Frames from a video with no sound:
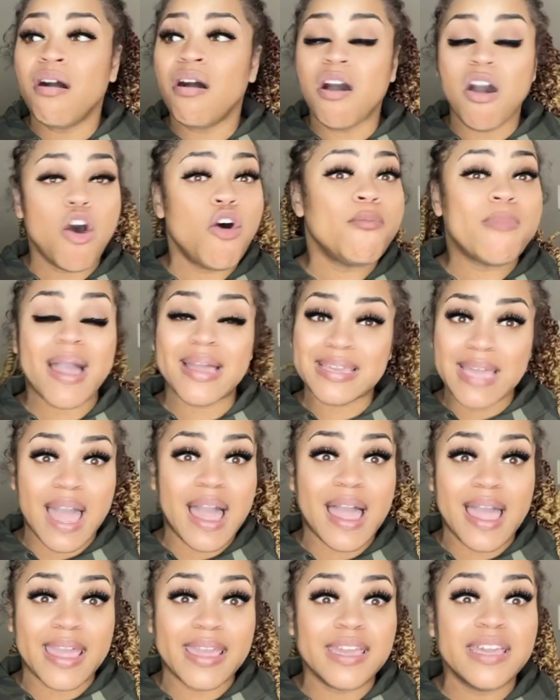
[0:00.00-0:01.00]
Oh my
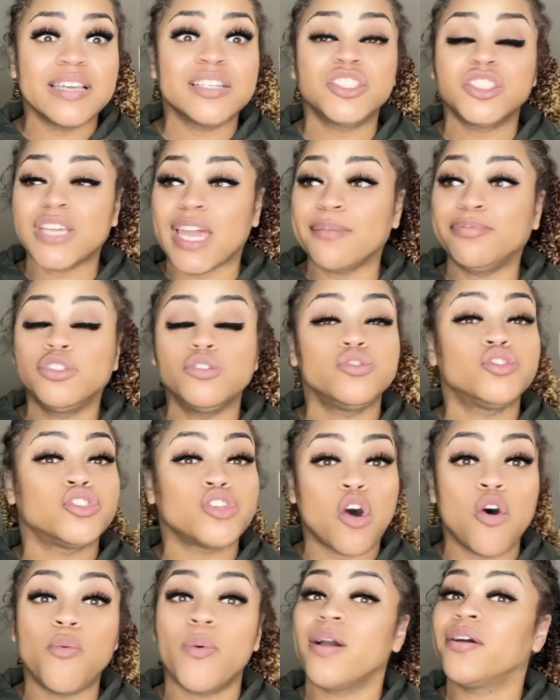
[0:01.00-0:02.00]
God, it shapes you
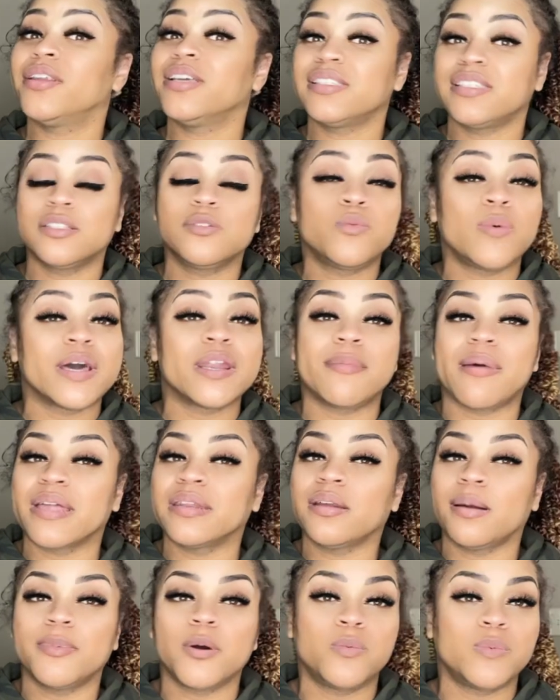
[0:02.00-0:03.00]
so well. This is one of my
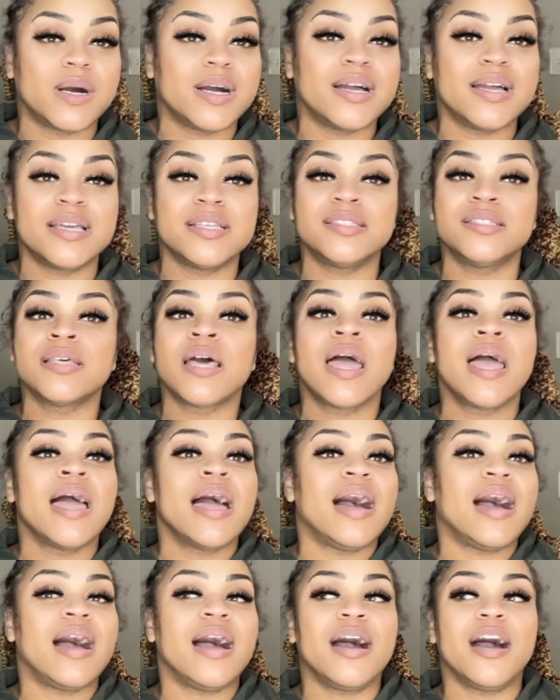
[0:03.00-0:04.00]
number ones.
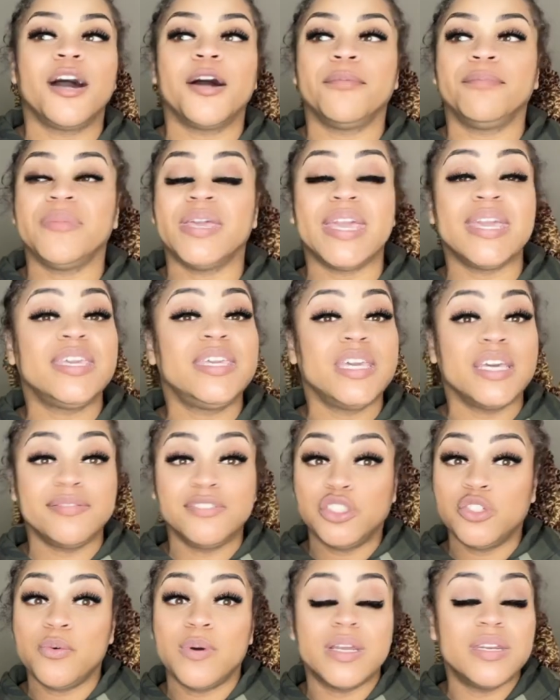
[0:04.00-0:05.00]
Um, it
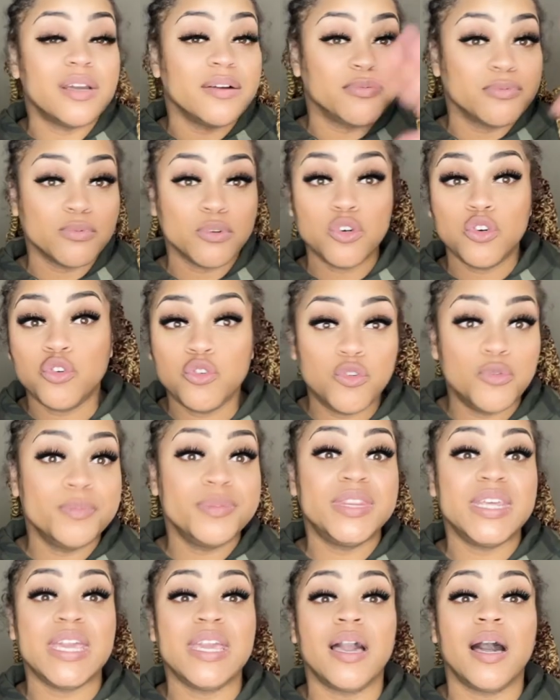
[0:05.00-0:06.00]
gives you enough
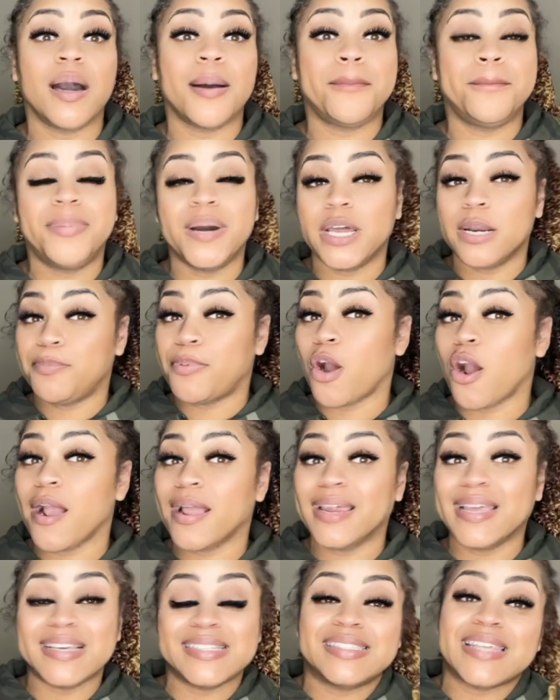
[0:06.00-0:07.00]
room. The uh, butt
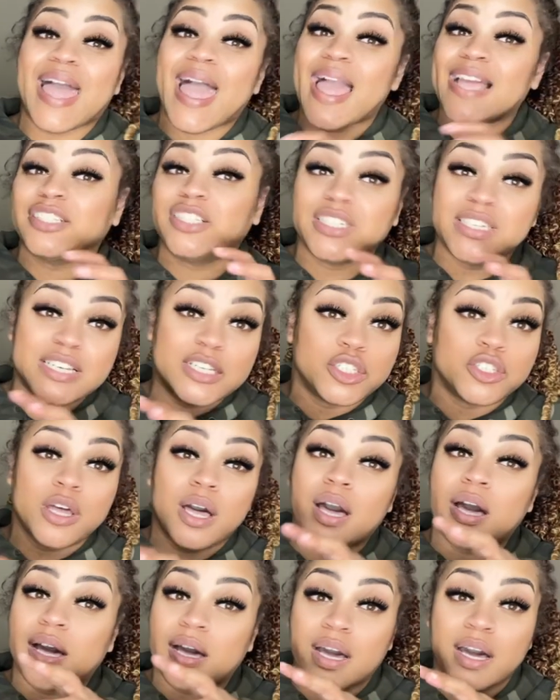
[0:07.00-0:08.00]
part is actually
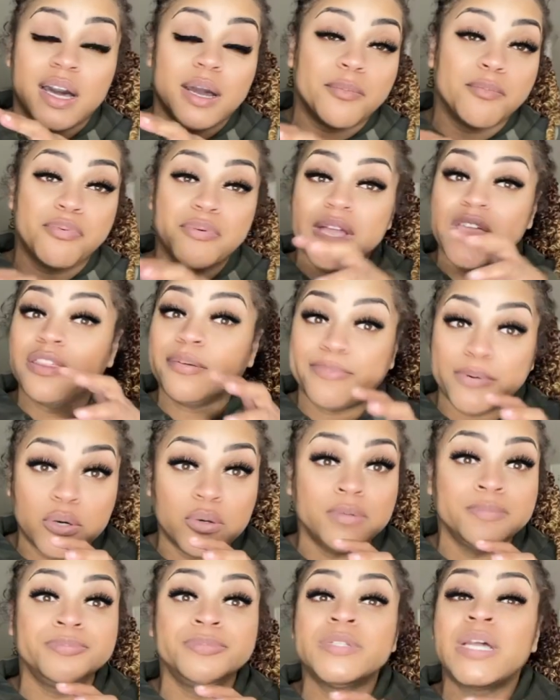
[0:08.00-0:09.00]
uh, uh,
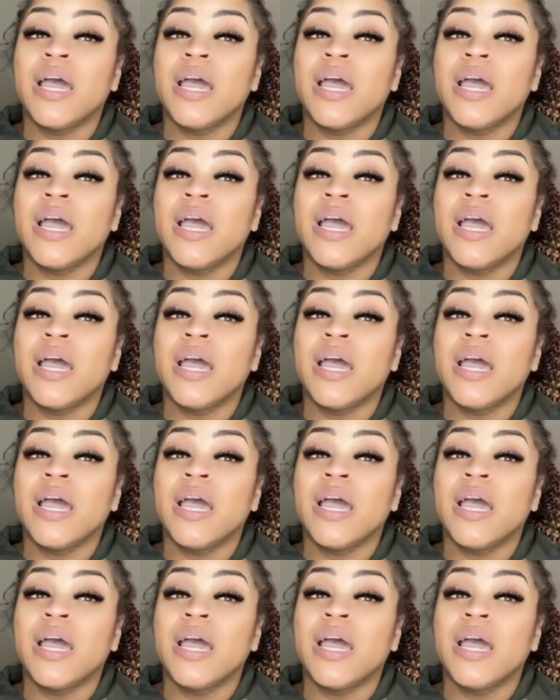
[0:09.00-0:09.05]
breathable.